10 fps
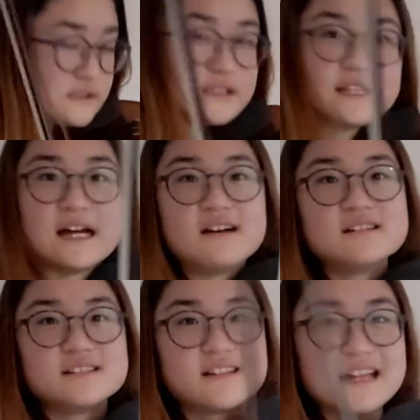'Now
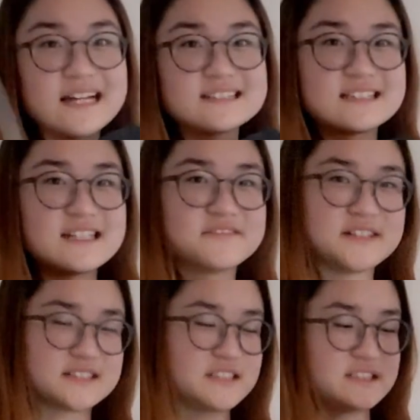in the last set of
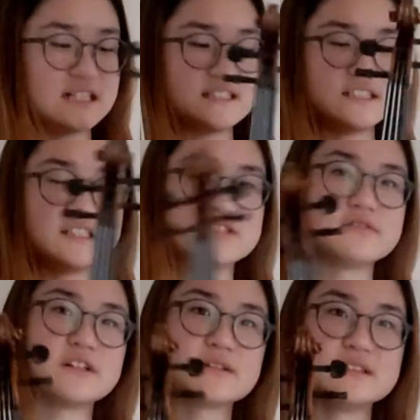exercises,
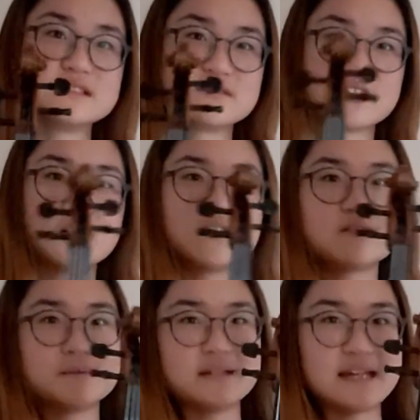we're going to go
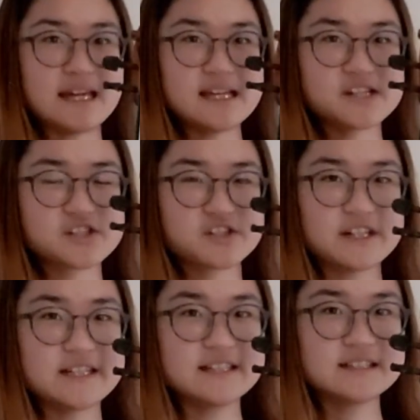from the A
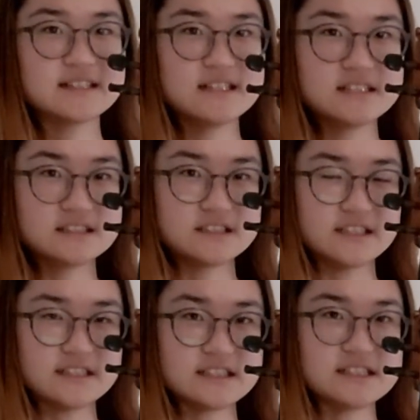string to
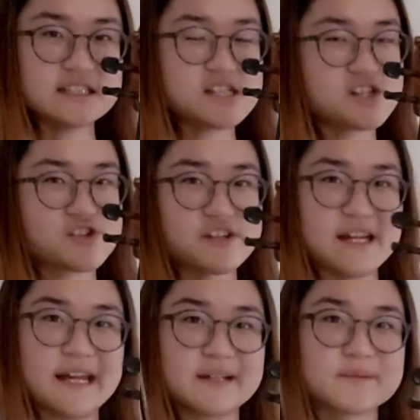the E
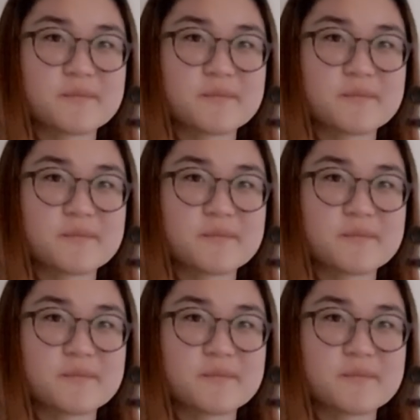string.